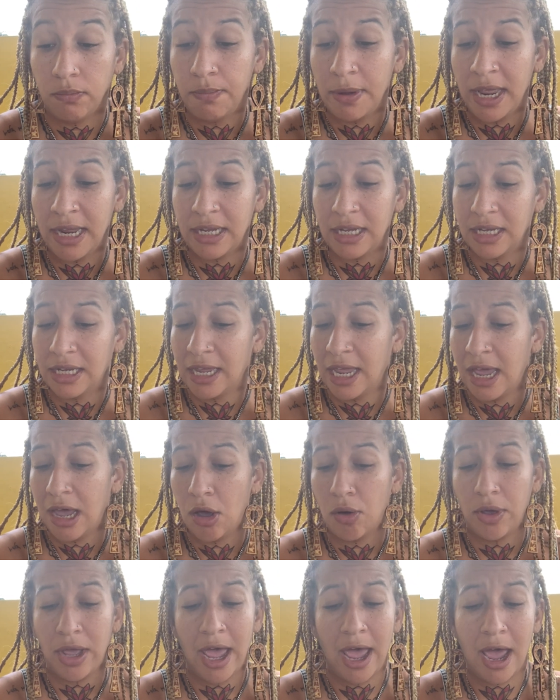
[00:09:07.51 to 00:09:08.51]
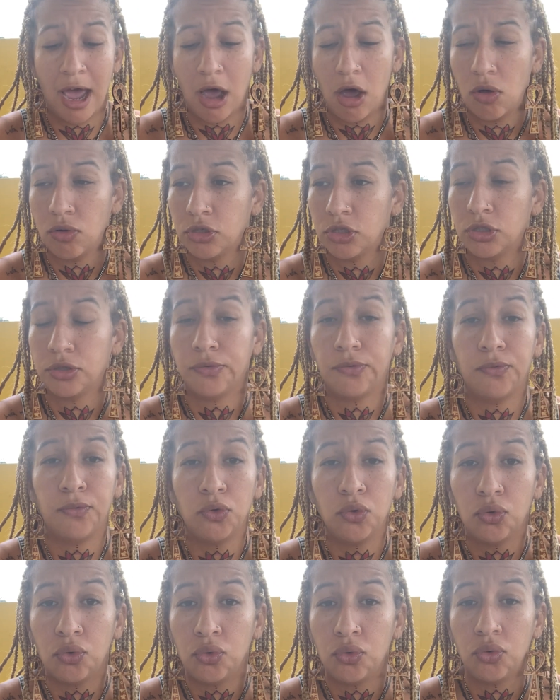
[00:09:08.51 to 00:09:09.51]
Bank account, house,
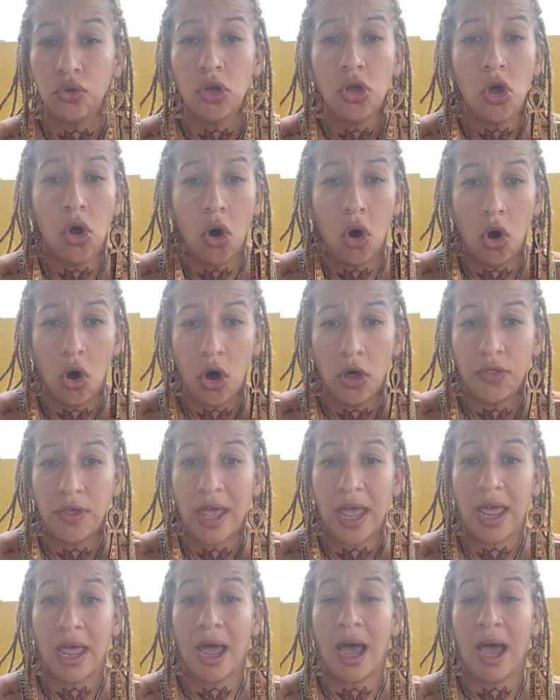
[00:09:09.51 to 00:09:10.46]
food, all that.